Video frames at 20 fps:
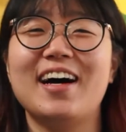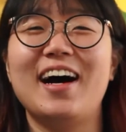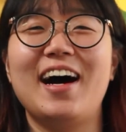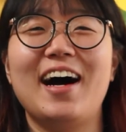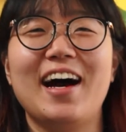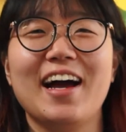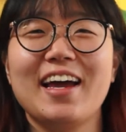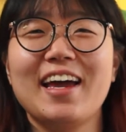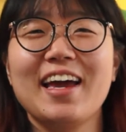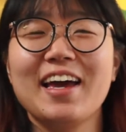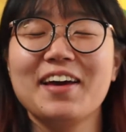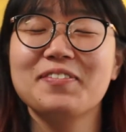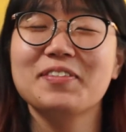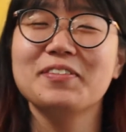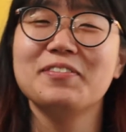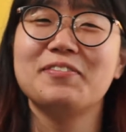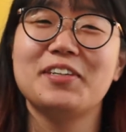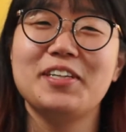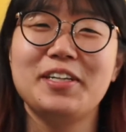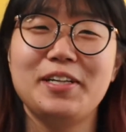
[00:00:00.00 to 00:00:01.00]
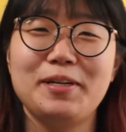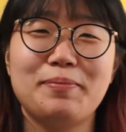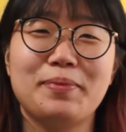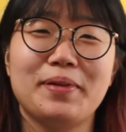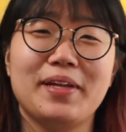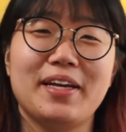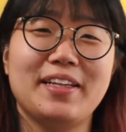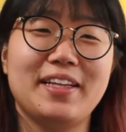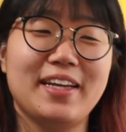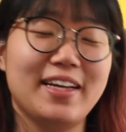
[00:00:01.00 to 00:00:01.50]
haven't really
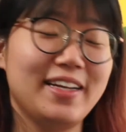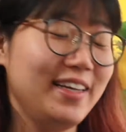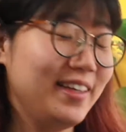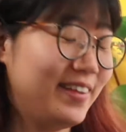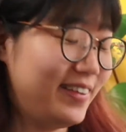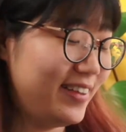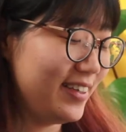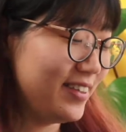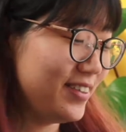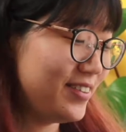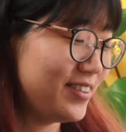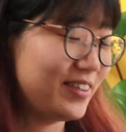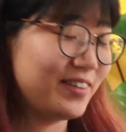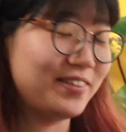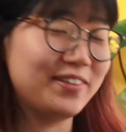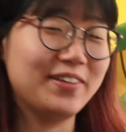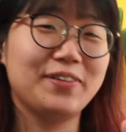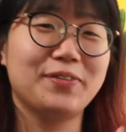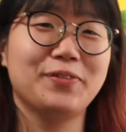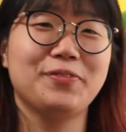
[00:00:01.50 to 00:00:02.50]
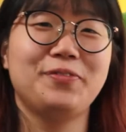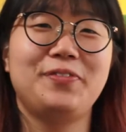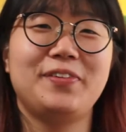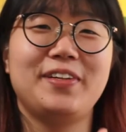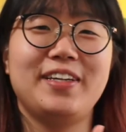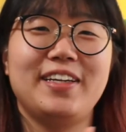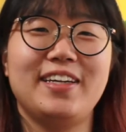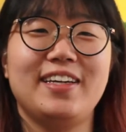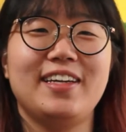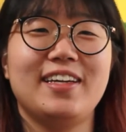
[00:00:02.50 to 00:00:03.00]
planned anything, so
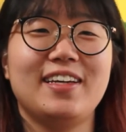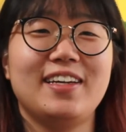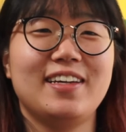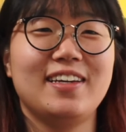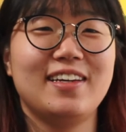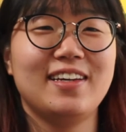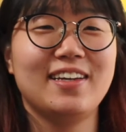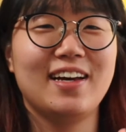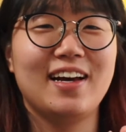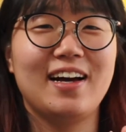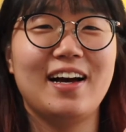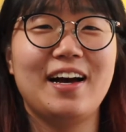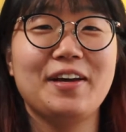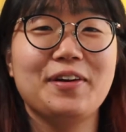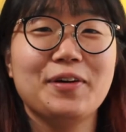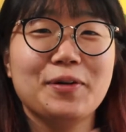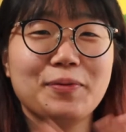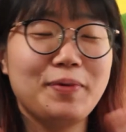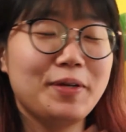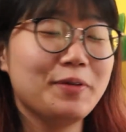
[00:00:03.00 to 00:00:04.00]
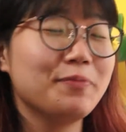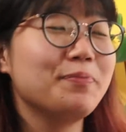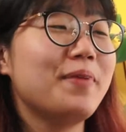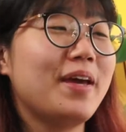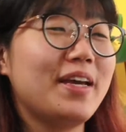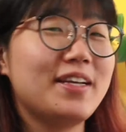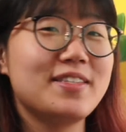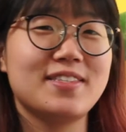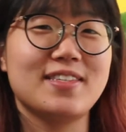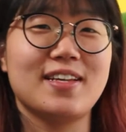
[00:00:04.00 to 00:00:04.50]
I hope it
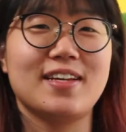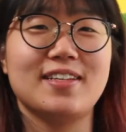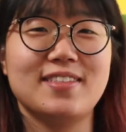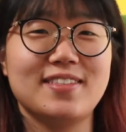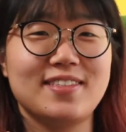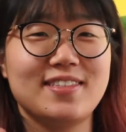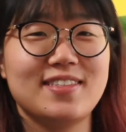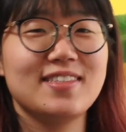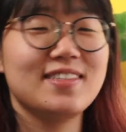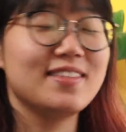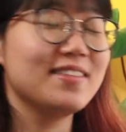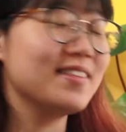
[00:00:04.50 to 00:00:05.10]
makes sense.